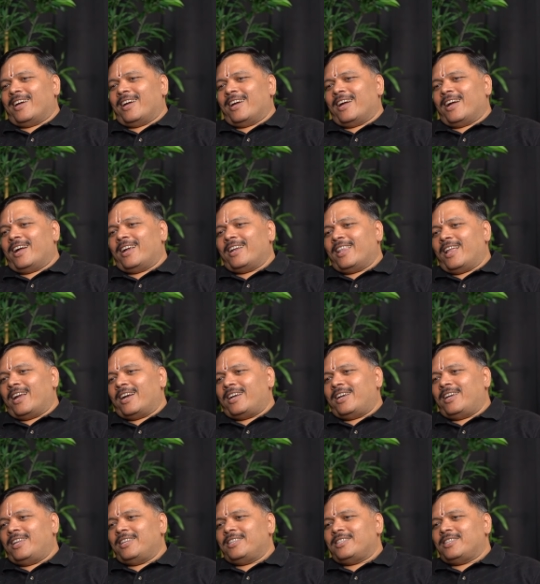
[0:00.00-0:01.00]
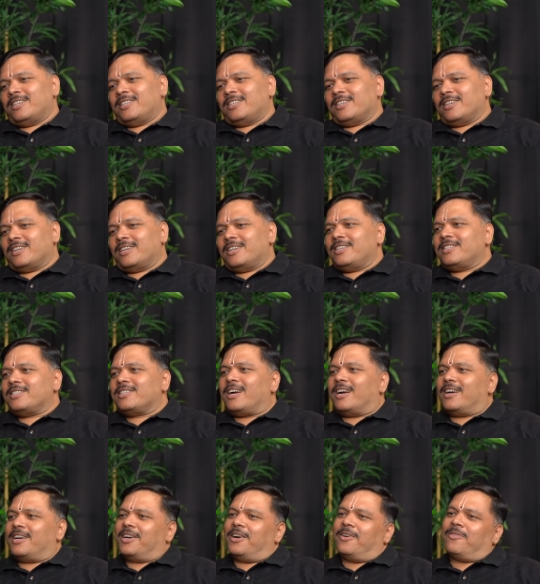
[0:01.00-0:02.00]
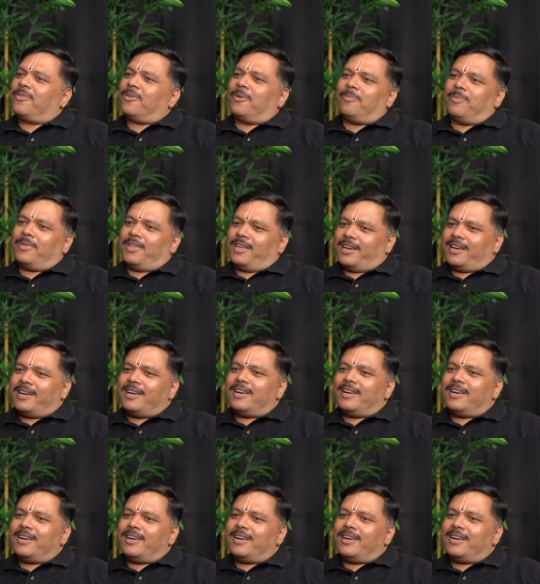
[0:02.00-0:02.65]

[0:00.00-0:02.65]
And that teaching journey started from there.